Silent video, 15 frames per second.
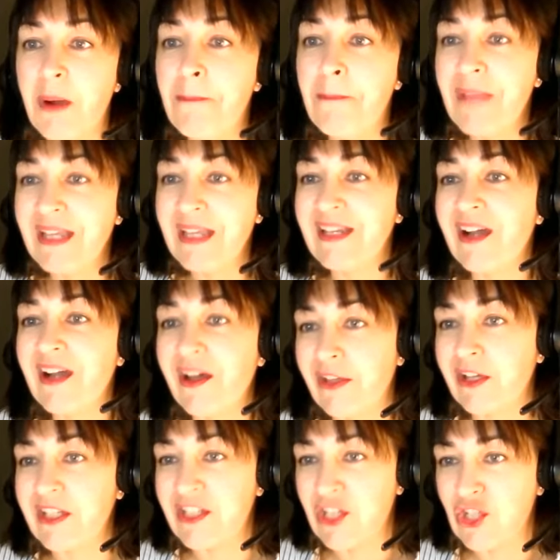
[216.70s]
Many
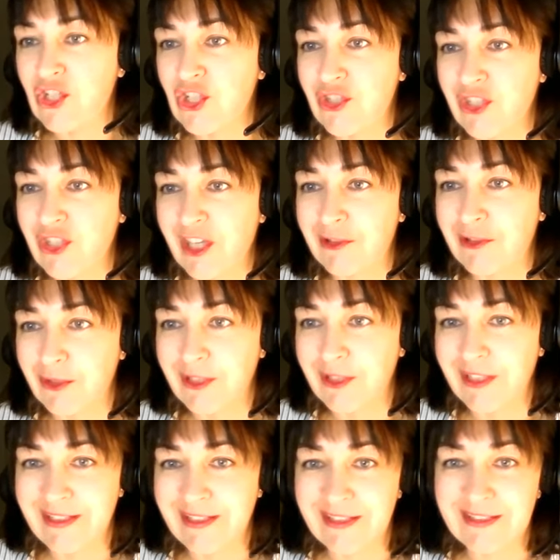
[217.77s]
other conditions can look
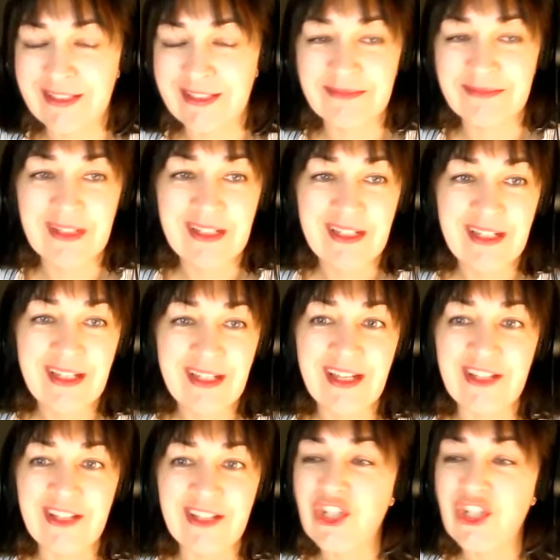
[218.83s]
like this.
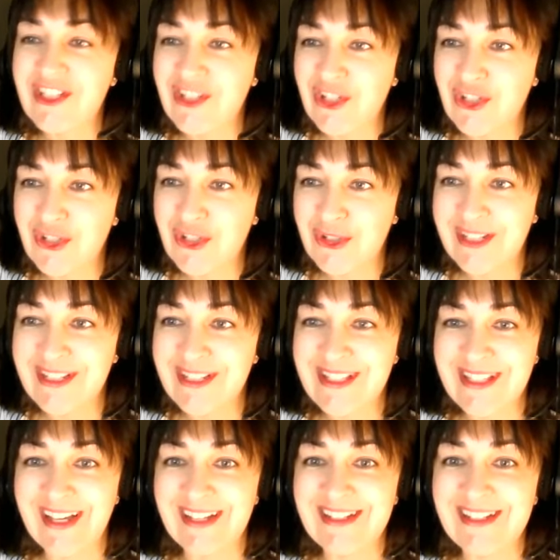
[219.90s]
And just as Shruti
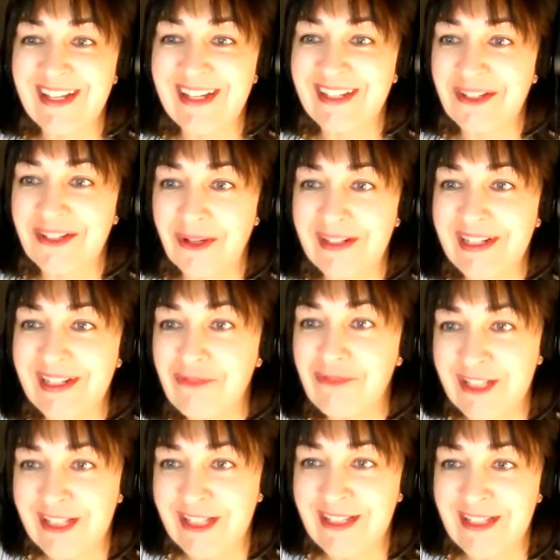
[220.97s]
said, I cannot
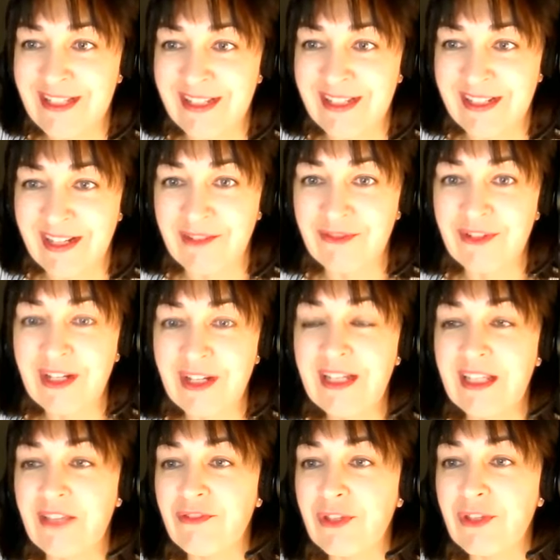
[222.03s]
emphasize it enough,
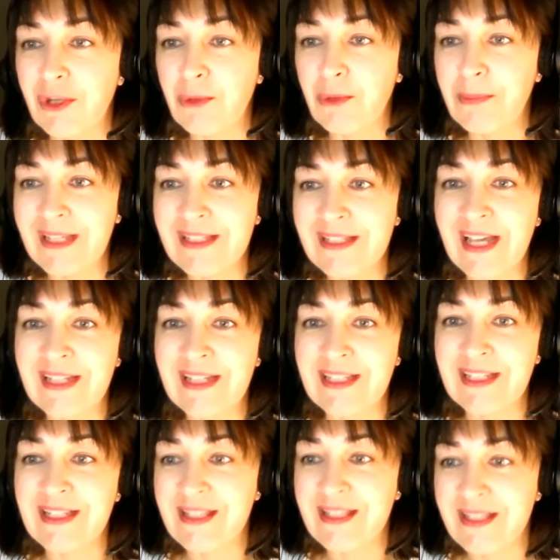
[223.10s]
even though pentad
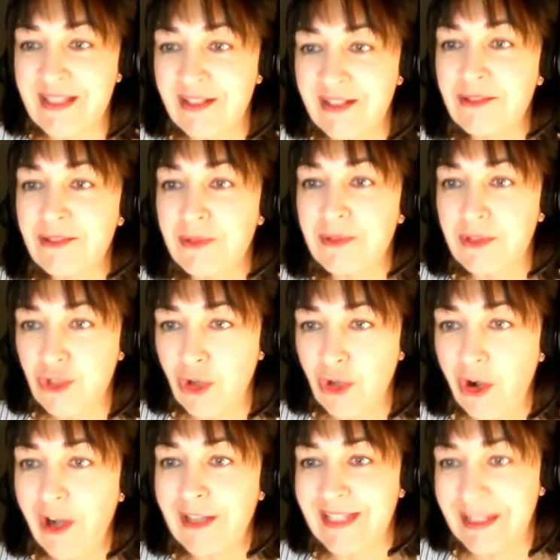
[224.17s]
is still
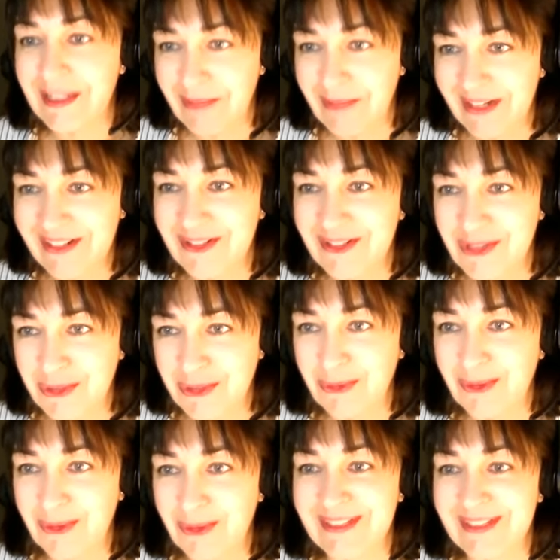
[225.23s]
taught in medical
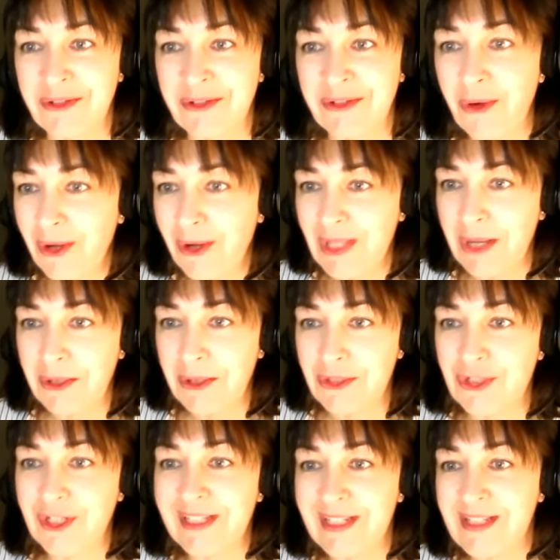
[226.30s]
schools and all our
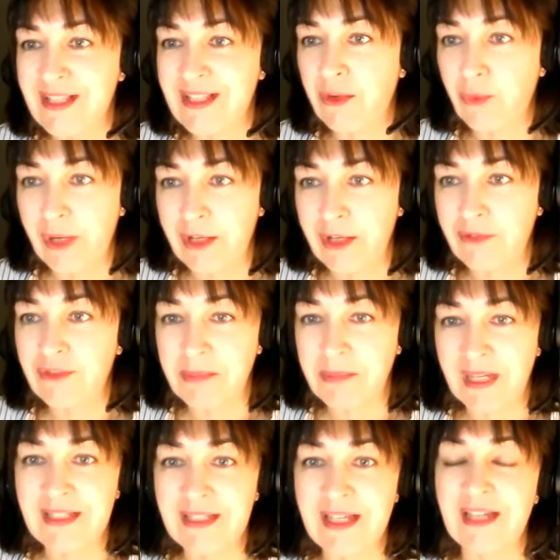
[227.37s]
trainees are aware of the
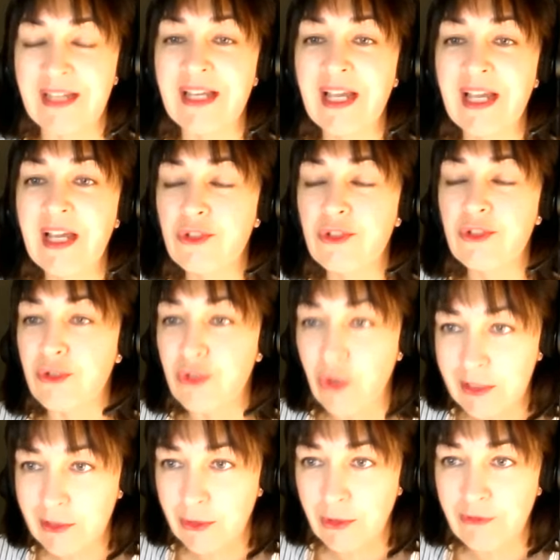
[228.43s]
pentad, do
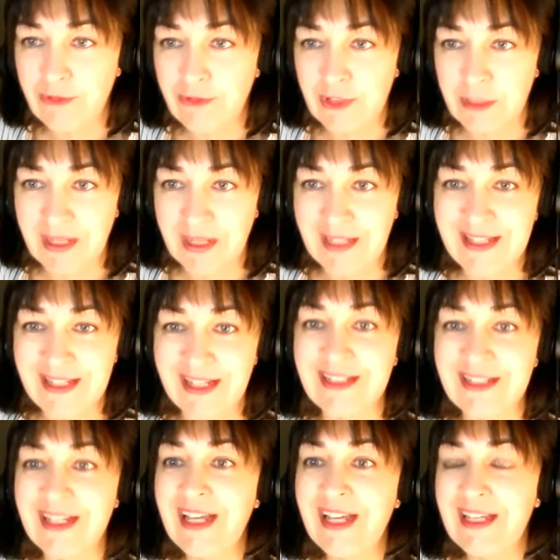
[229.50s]
not look for the pentad.